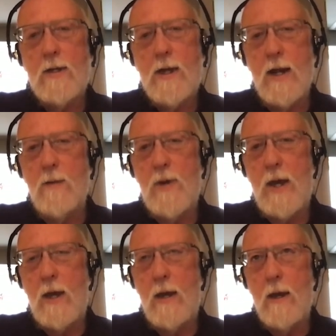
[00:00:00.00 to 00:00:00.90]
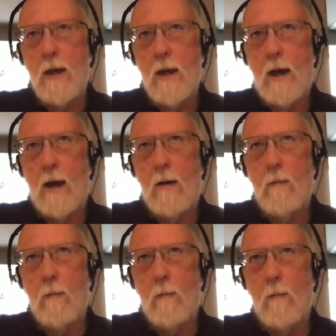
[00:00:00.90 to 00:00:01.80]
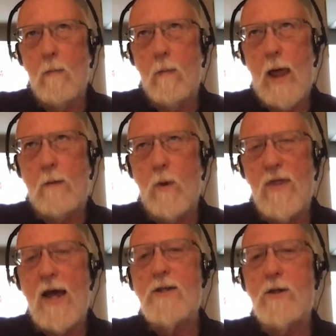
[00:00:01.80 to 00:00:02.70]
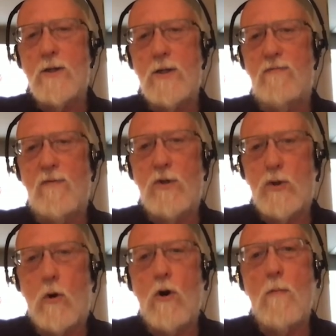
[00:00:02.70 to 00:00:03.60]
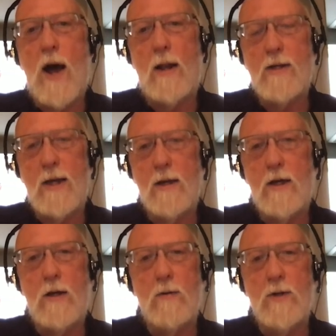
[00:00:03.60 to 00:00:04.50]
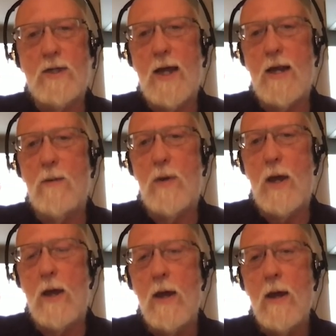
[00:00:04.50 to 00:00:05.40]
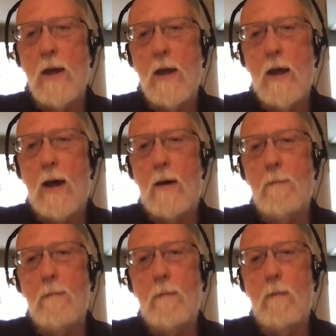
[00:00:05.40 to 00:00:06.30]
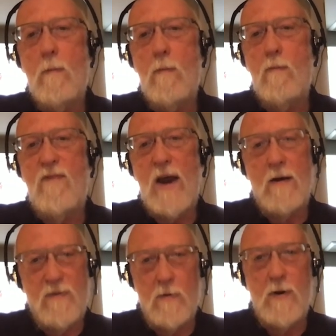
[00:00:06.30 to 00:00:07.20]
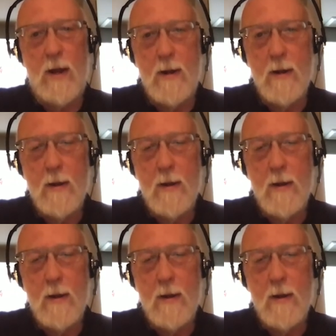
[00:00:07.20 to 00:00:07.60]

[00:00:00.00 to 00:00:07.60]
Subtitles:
tend to be like with esters, the shorter molecules tend to be very fruity.